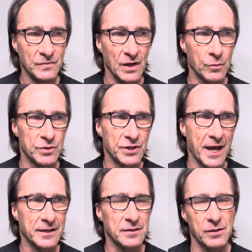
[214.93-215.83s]
which
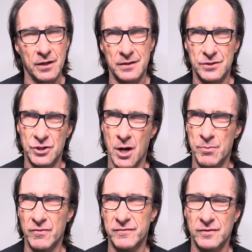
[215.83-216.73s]
act like a type
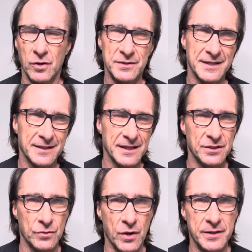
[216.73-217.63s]
of contact
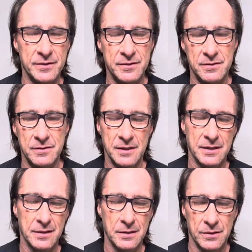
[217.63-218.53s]
enteritis.
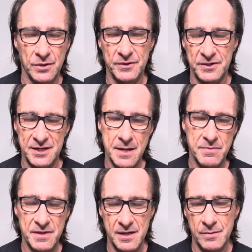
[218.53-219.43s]
Not the same
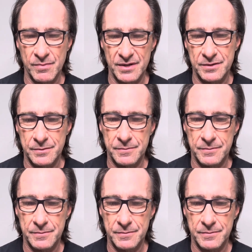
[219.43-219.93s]
thing, but